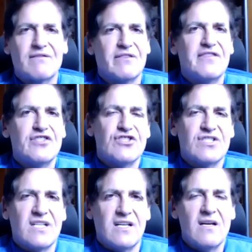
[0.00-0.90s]

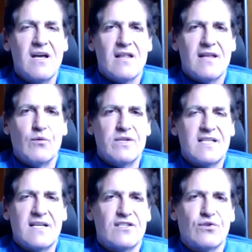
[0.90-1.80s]
efficiency that we
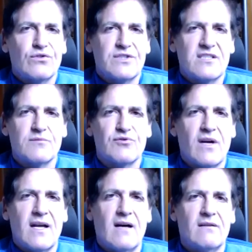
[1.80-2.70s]
see in the school systems
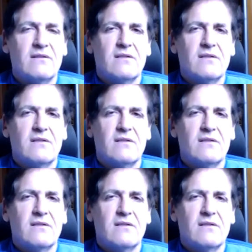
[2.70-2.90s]
right now.